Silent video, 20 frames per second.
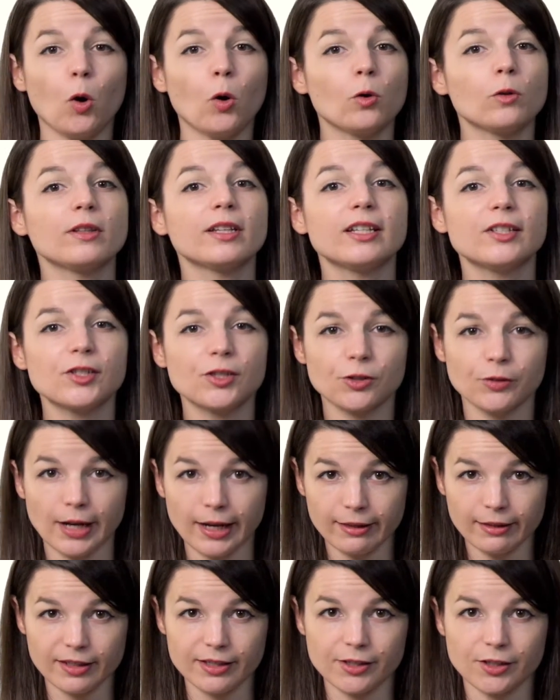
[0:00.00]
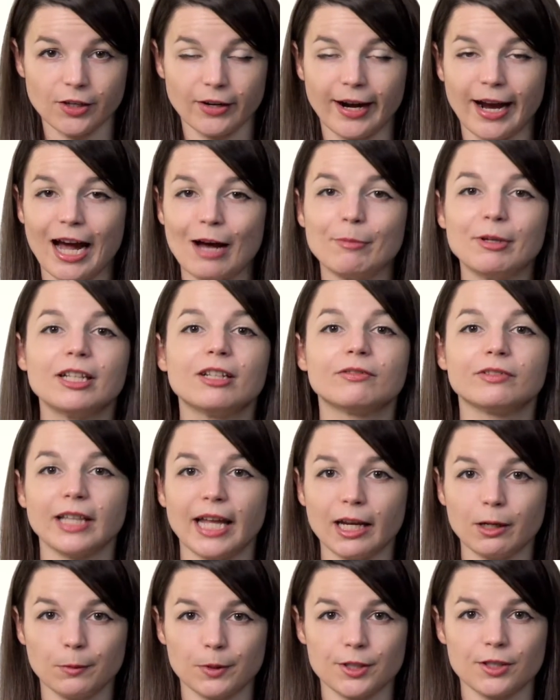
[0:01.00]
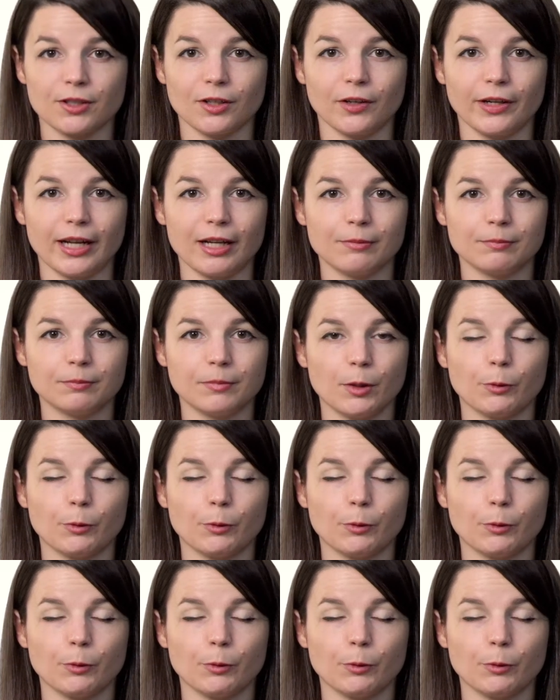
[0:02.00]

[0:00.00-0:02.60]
only strengthens your habit of language learning.